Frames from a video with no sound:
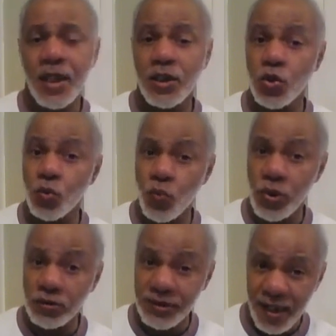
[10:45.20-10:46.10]
and you
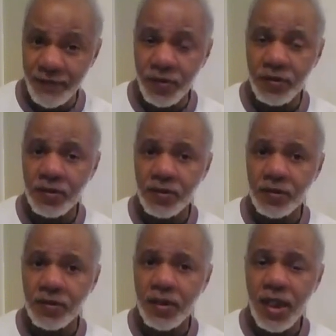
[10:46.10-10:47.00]
will never,
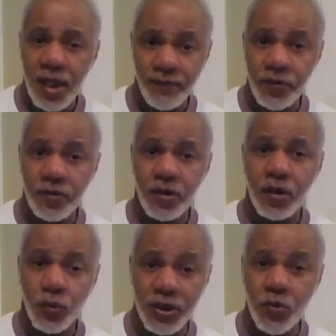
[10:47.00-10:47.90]
ever
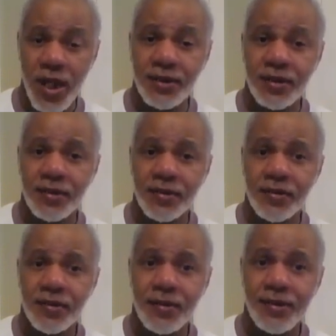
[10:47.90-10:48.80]
regret
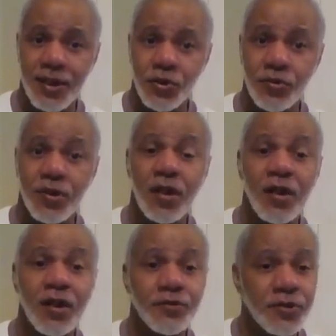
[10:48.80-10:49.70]
that you
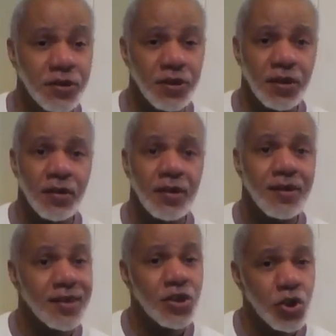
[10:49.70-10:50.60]
undertook
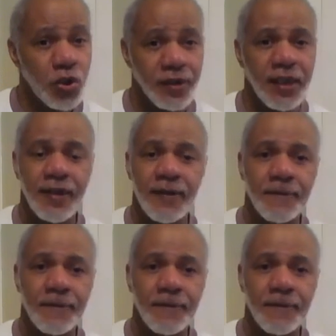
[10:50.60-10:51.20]
this journey.